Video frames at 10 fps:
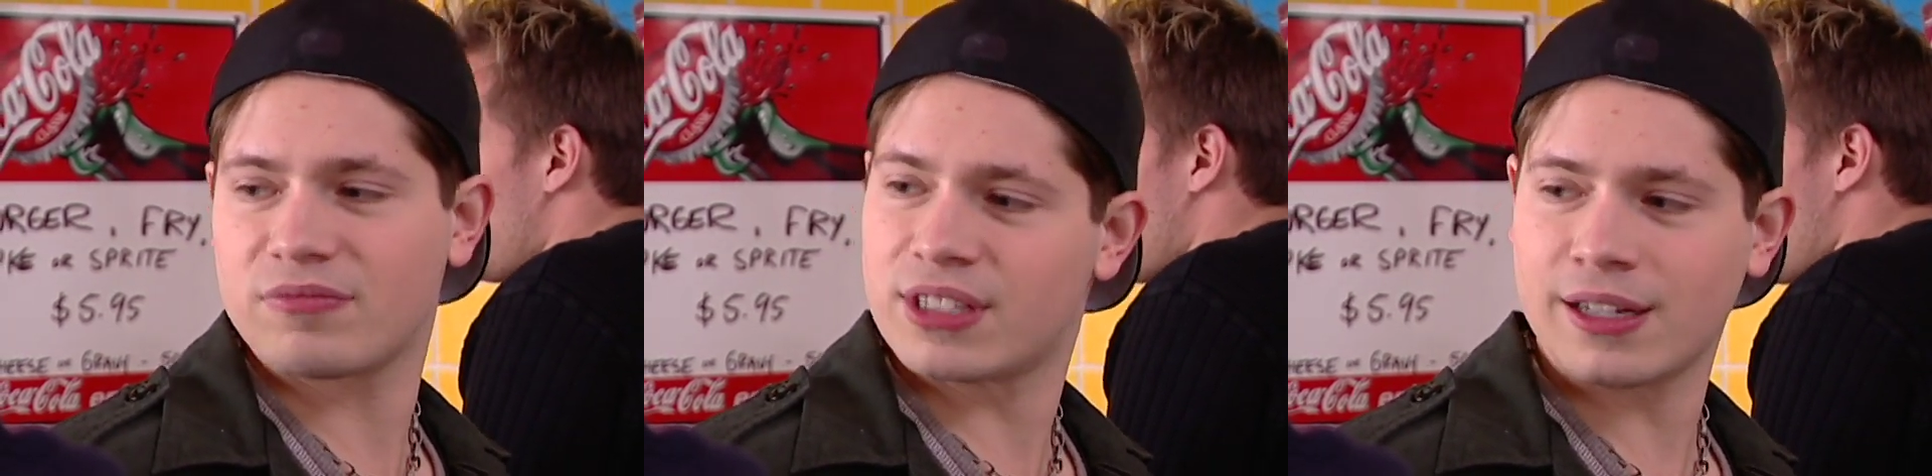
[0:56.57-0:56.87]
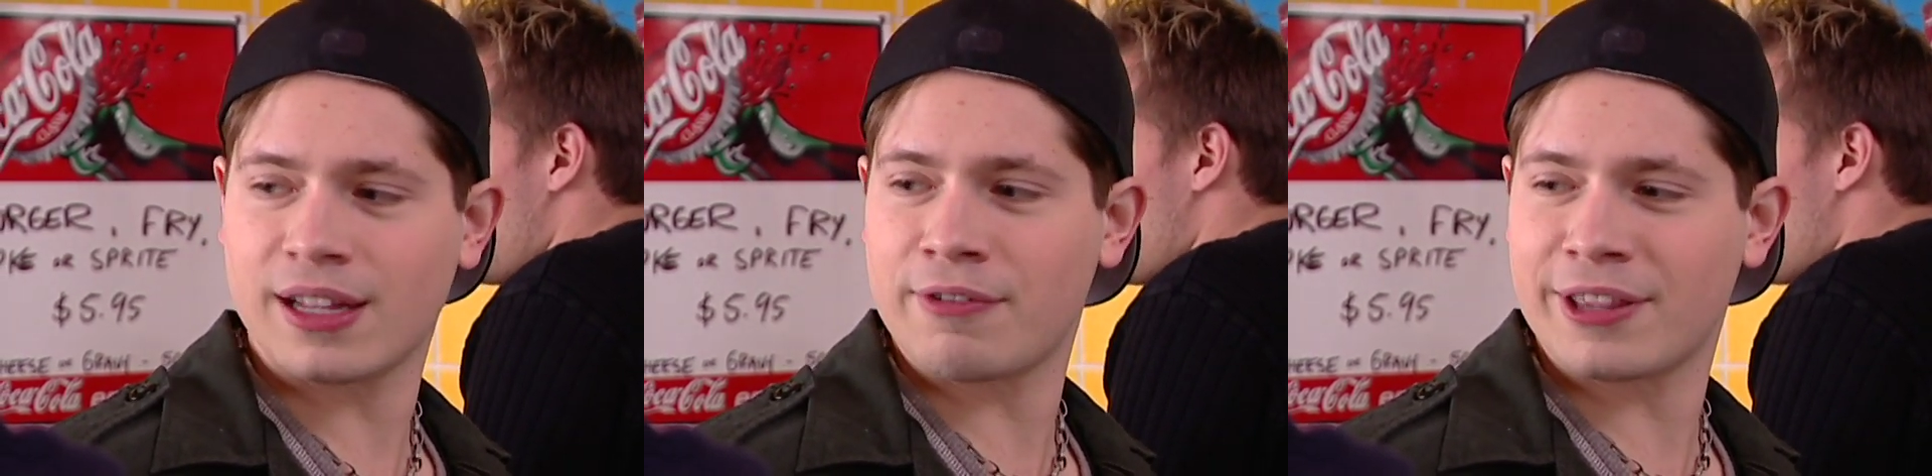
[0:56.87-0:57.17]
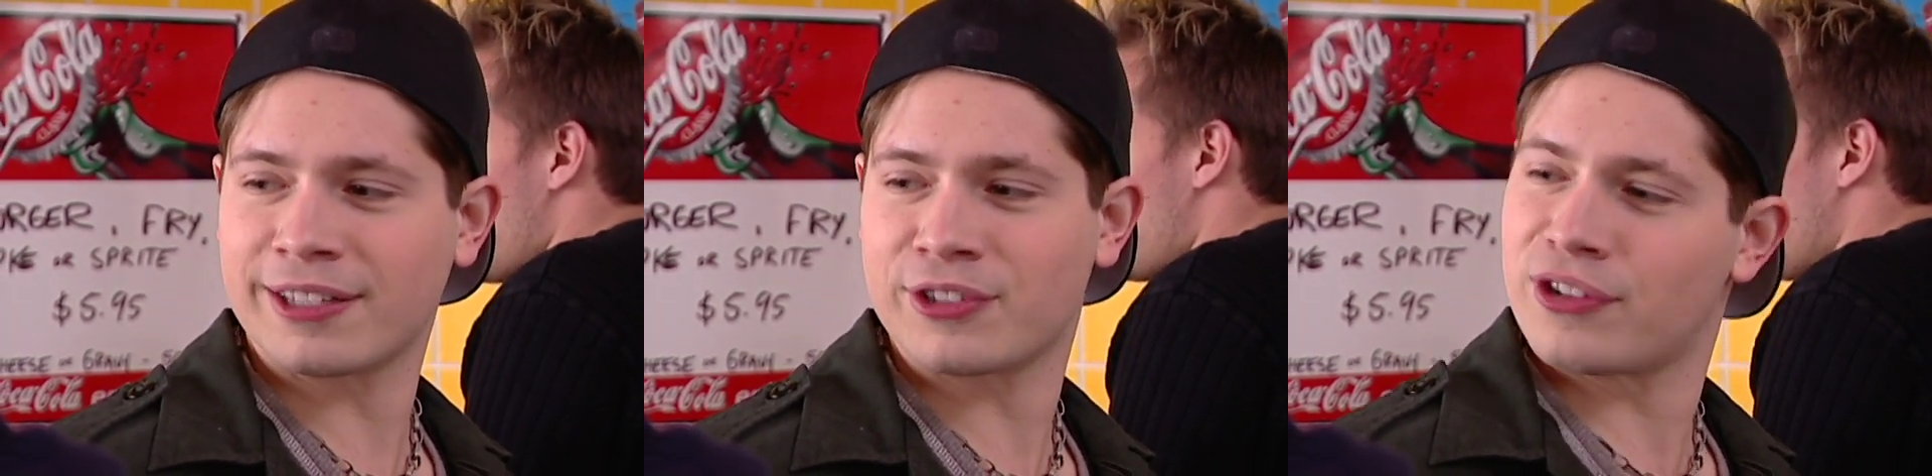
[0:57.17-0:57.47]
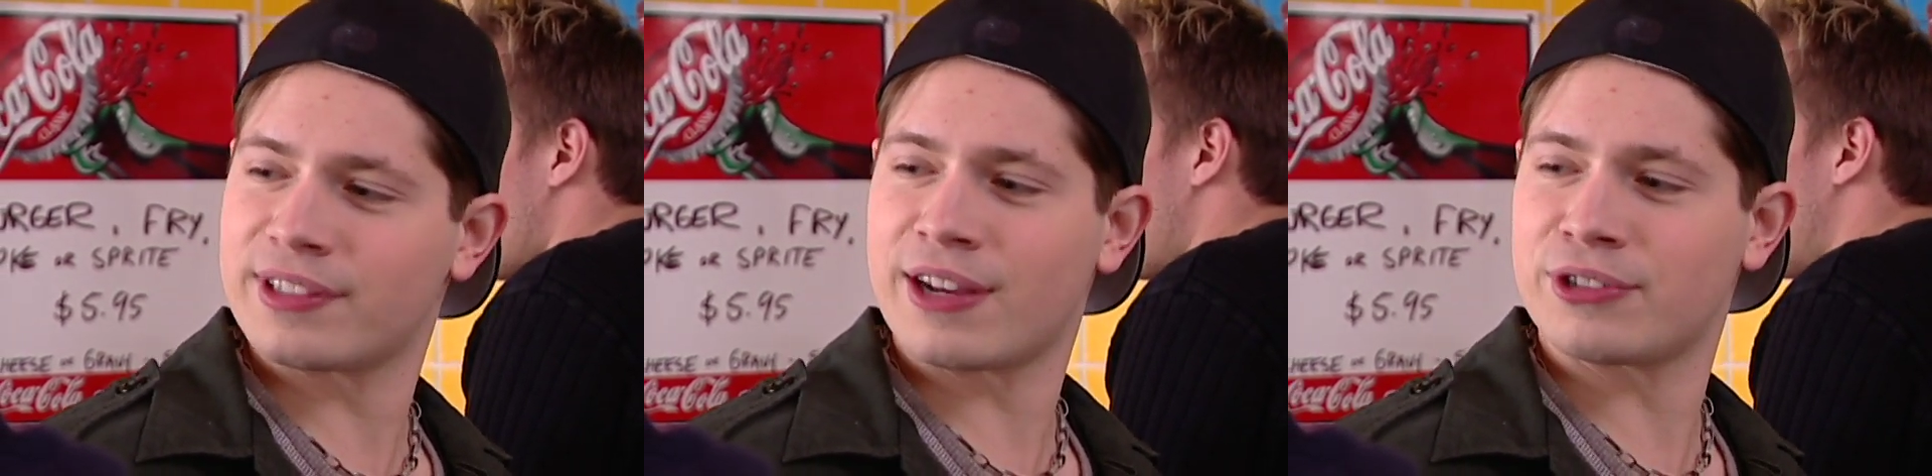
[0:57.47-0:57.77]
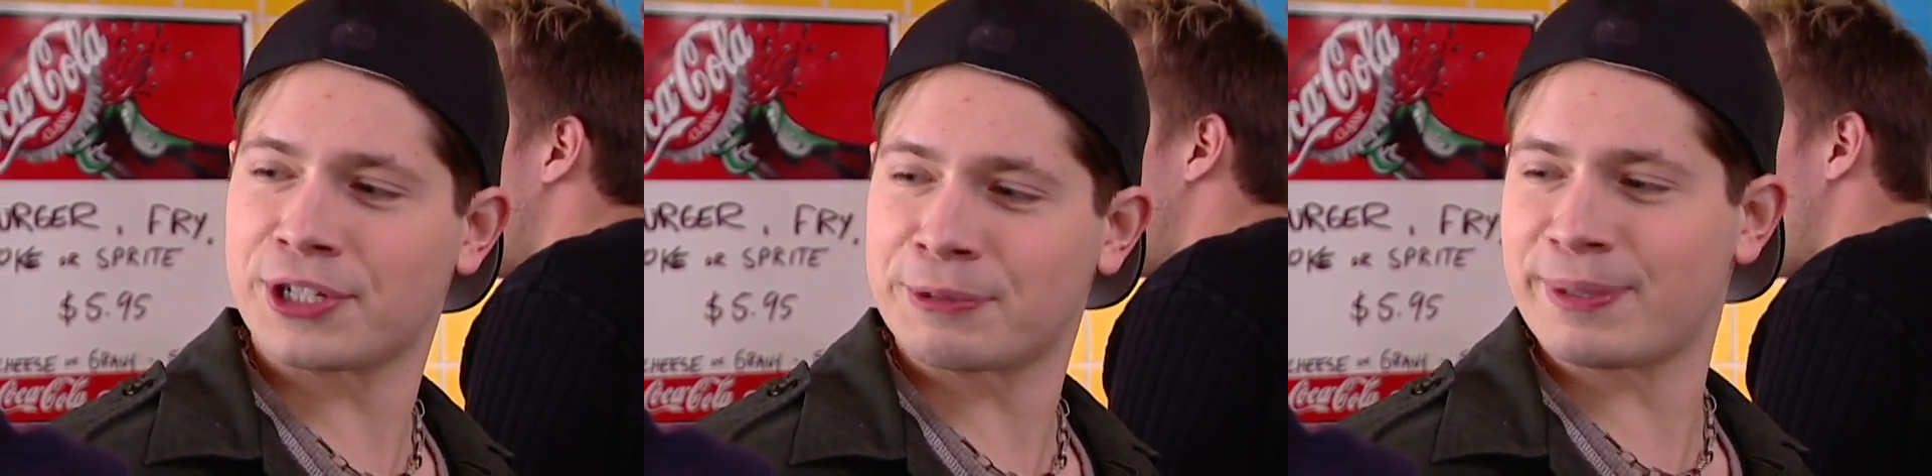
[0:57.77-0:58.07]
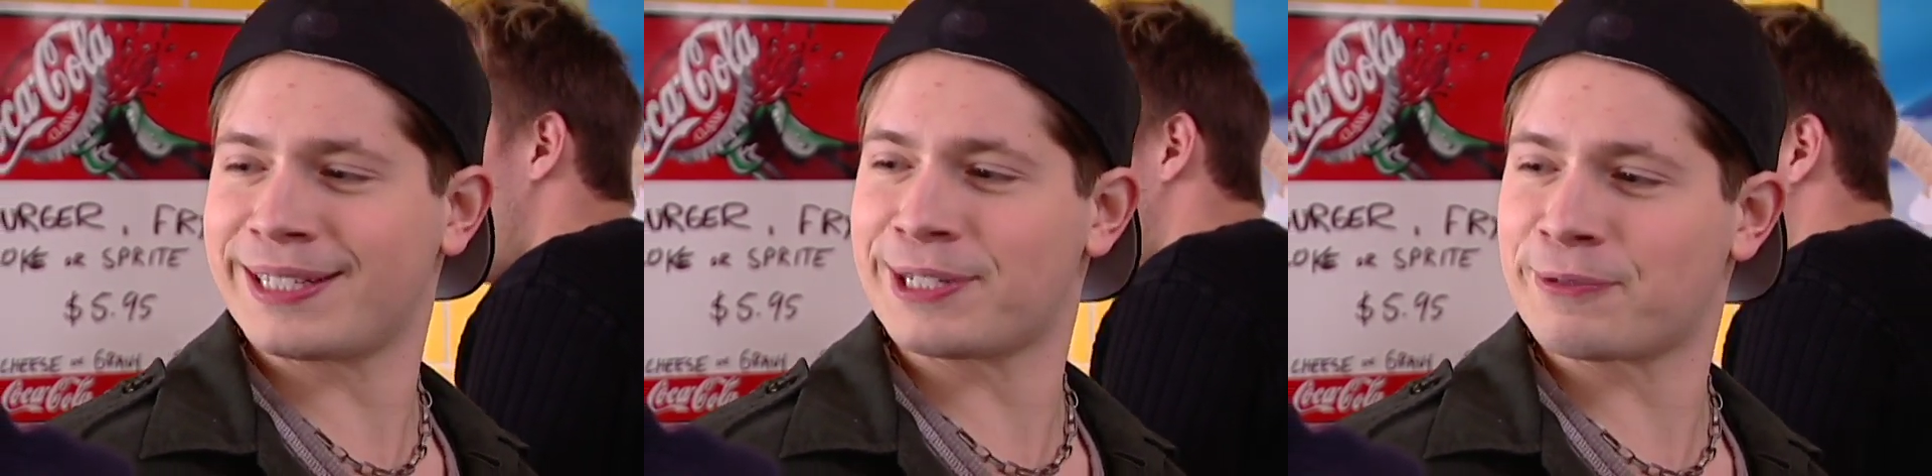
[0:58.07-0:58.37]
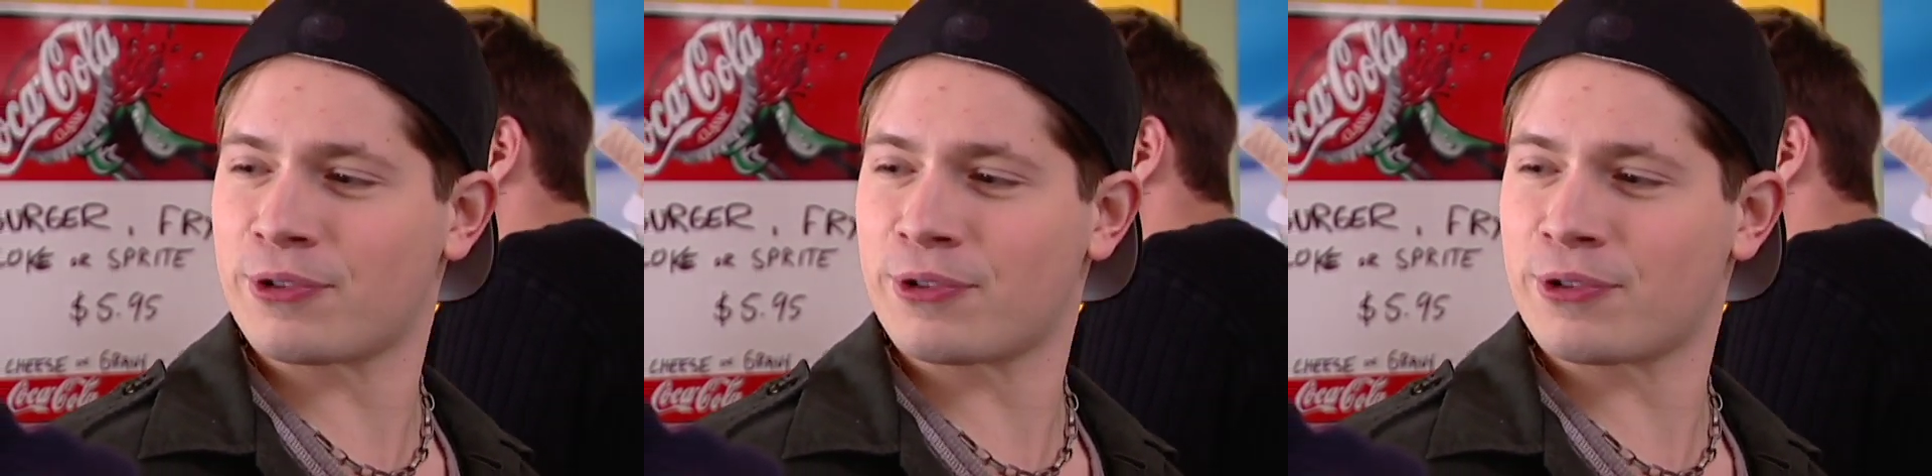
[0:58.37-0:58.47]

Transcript: Still, everything turns out just peachy